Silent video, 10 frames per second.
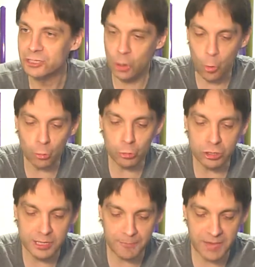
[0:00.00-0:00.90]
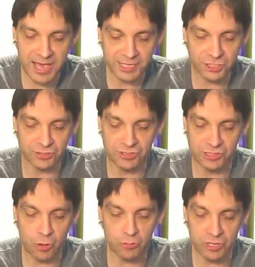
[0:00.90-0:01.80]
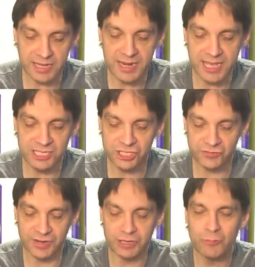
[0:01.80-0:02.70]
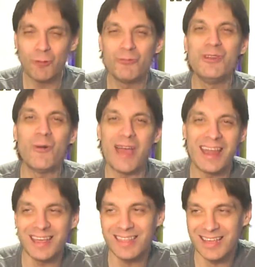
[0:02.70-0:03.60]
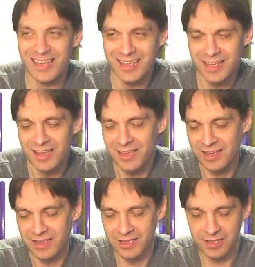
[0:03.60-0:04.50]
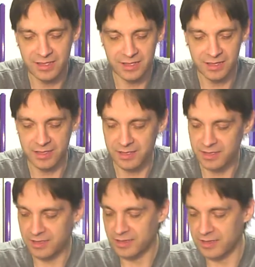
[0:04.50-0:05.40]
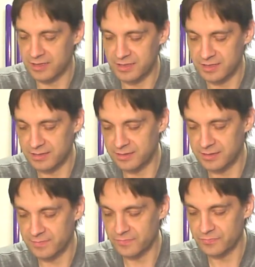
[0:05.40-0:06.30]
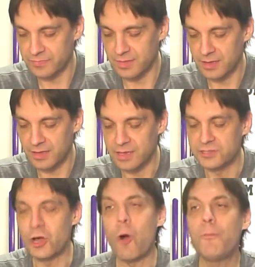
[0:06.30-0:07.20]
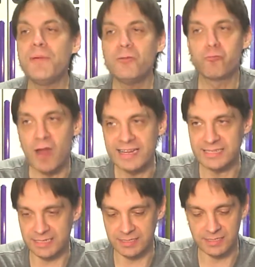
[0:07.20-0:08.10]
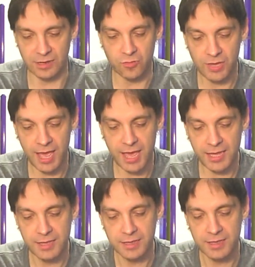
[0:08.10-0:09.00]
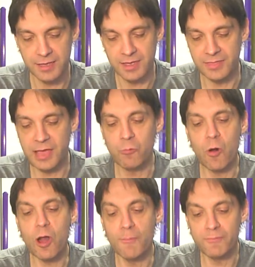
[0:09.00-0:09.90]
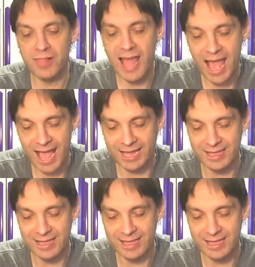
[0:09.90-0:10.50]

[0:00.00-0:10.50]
Go look at pictures. Go look in history. You don't know anything. Yep. They were black. That's don't be racist, okay? They weren't black.